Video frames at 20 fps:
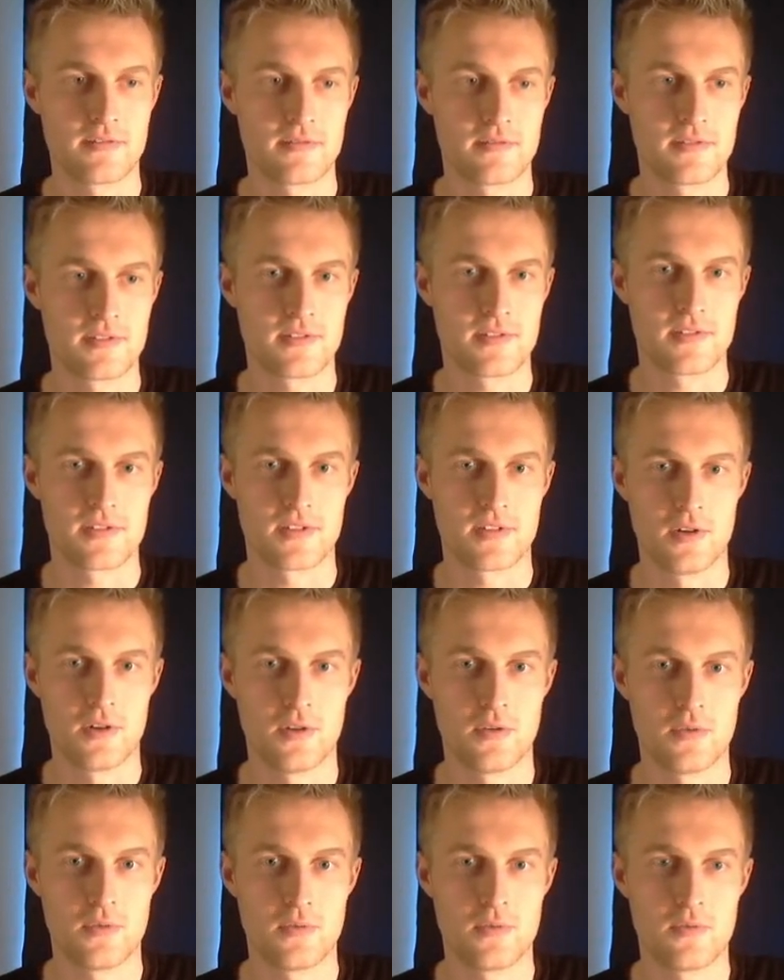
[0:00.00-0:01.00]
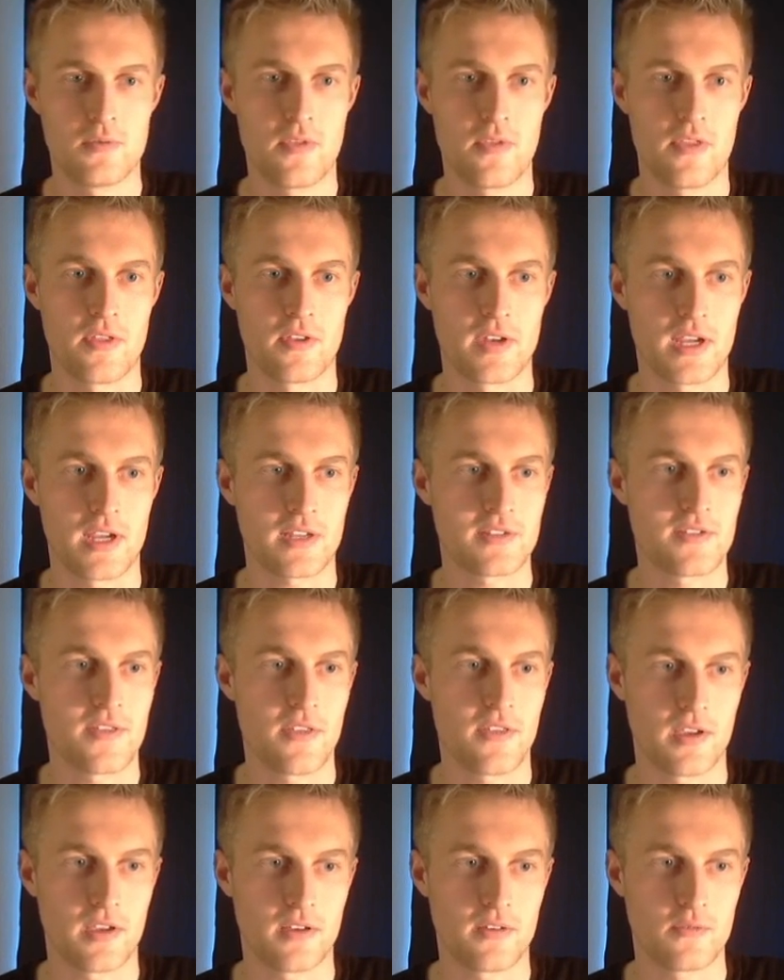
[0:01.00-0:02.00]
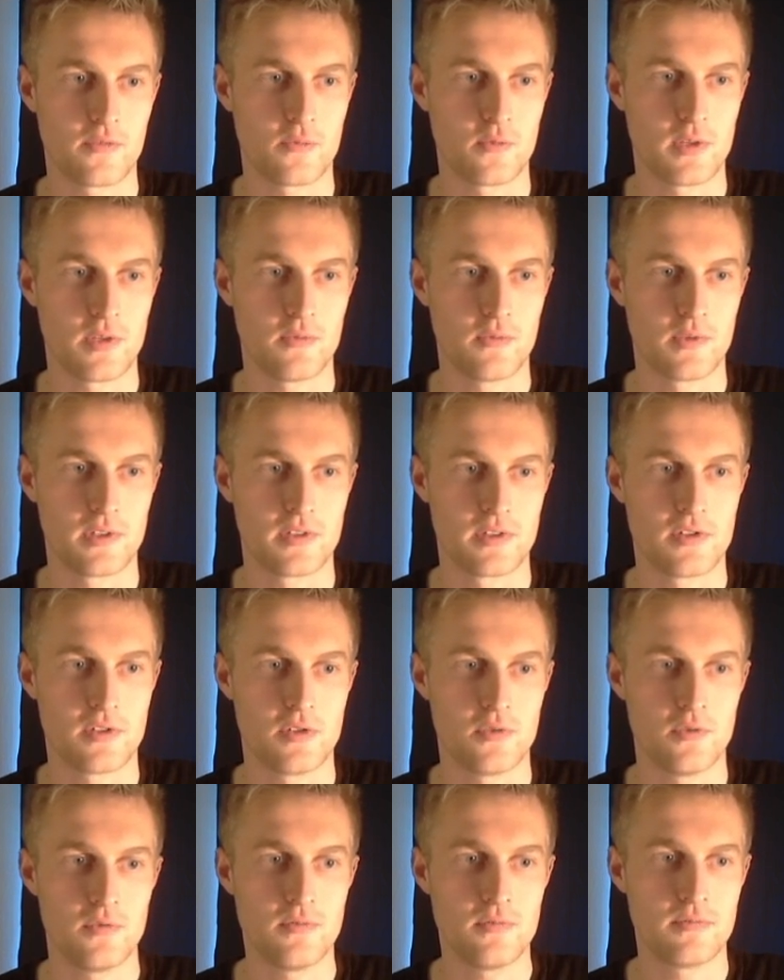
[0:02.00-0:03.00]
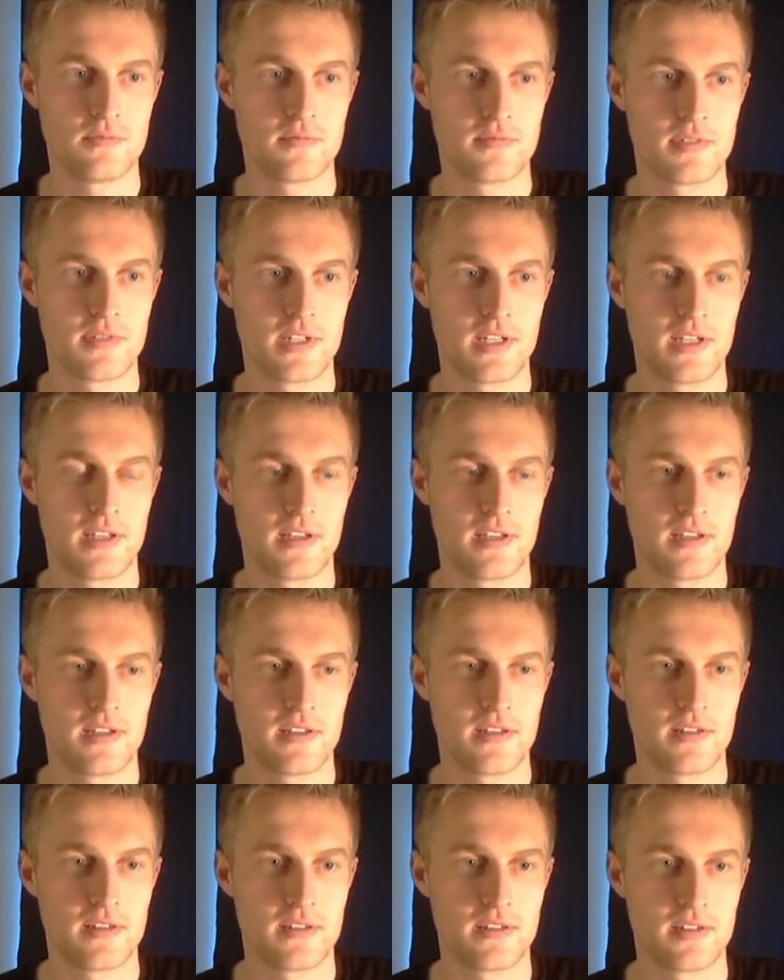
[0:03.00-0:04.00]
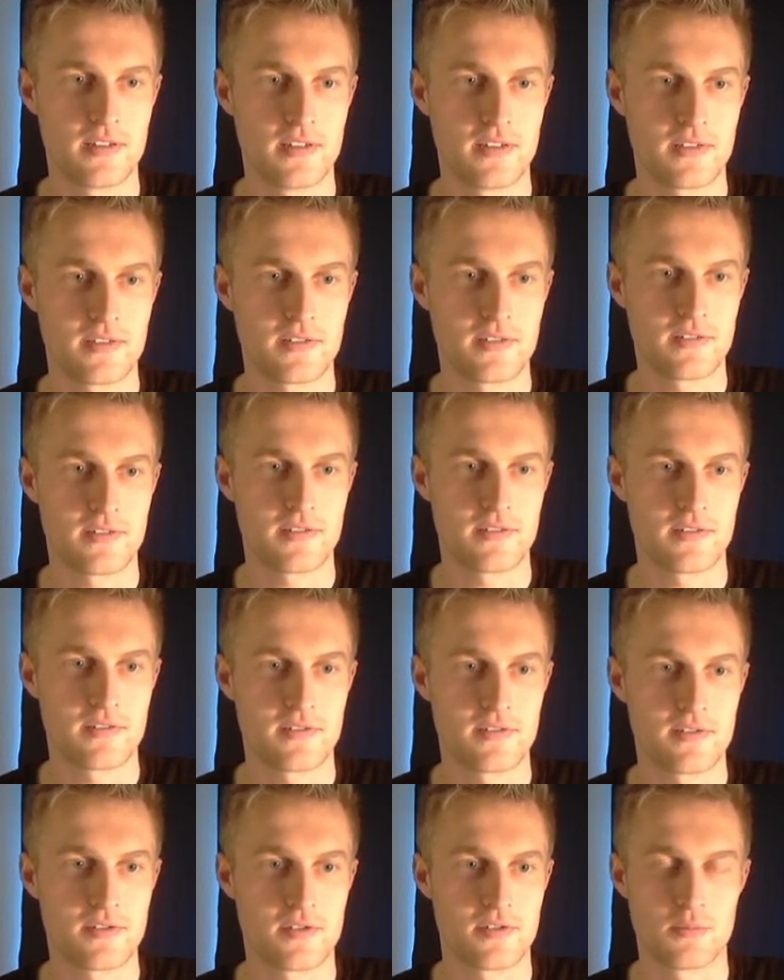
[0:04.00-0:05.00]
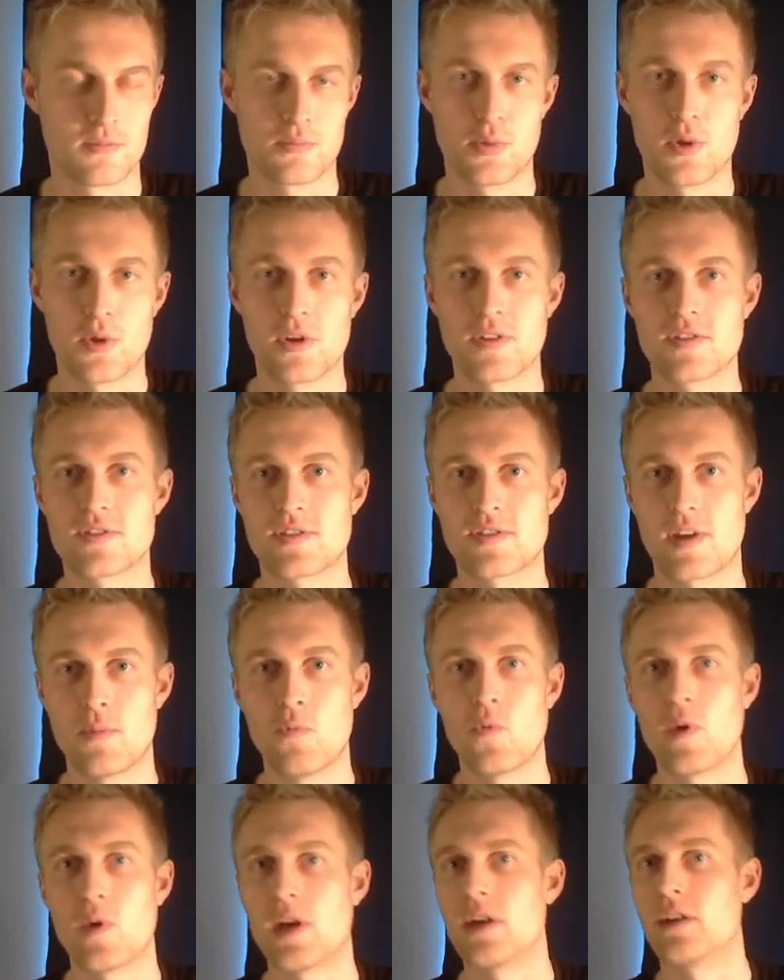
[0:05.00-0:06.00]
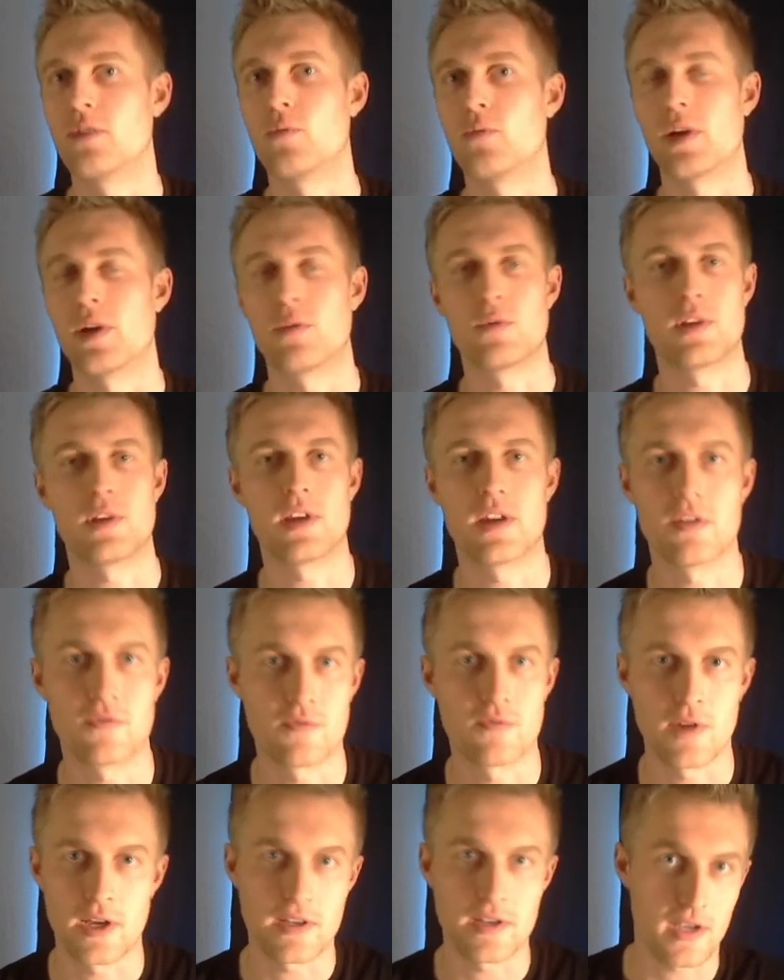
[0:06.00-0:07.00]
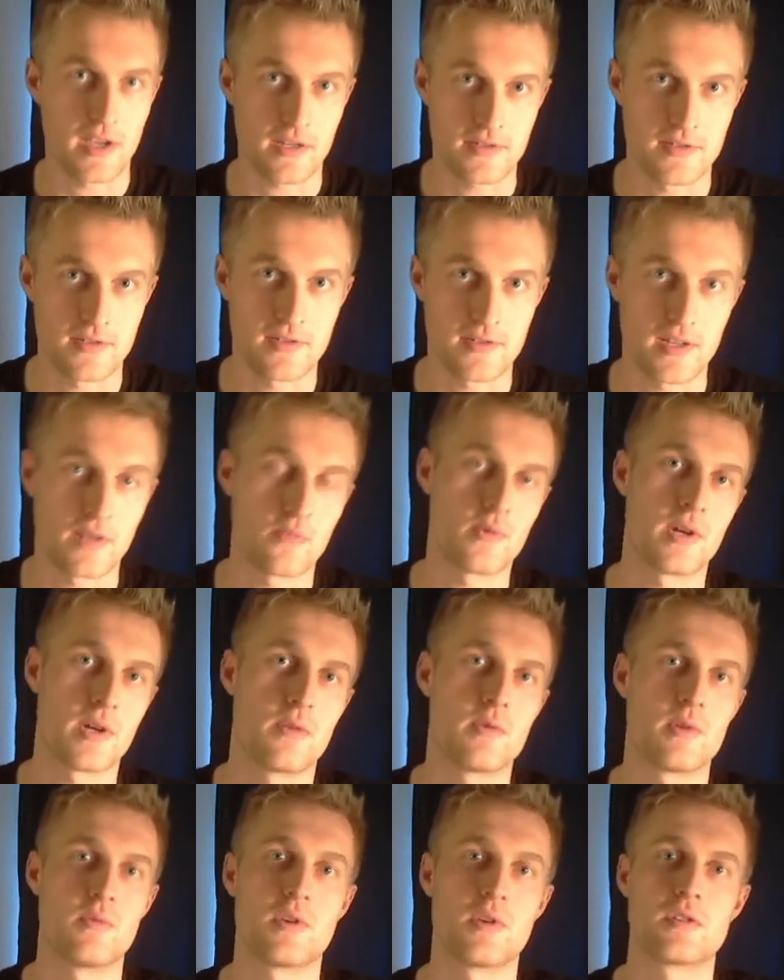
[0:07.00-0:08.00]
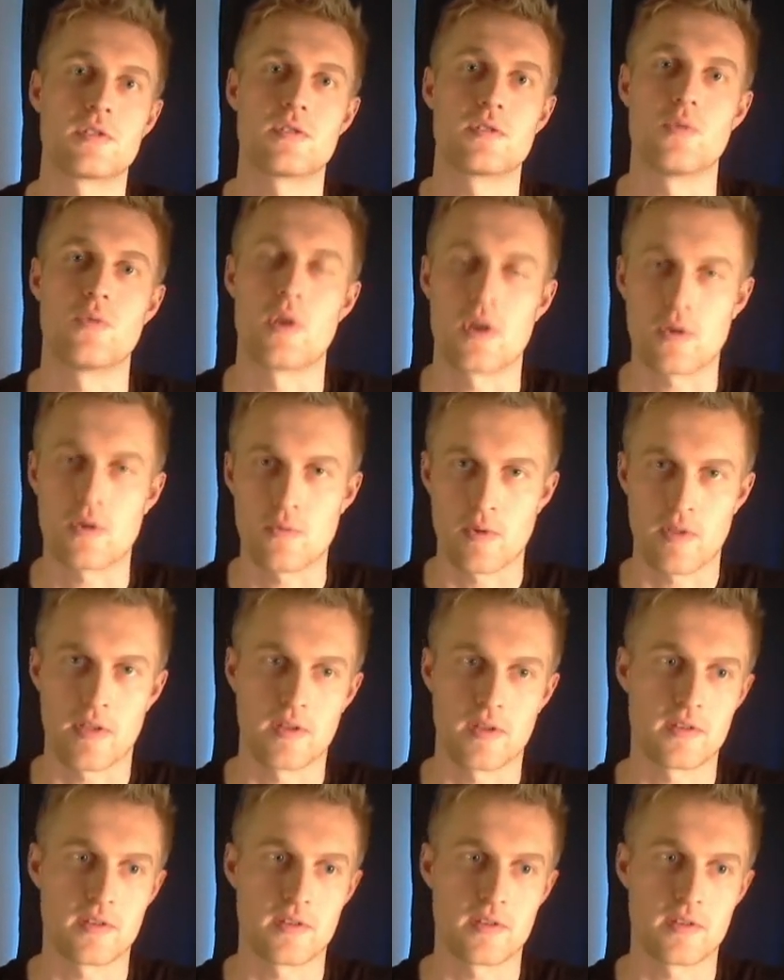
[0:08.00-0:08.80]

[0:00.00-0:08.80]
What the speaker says: So the next thing we will do is to put it somewhere where we have write access and where we want to work with it.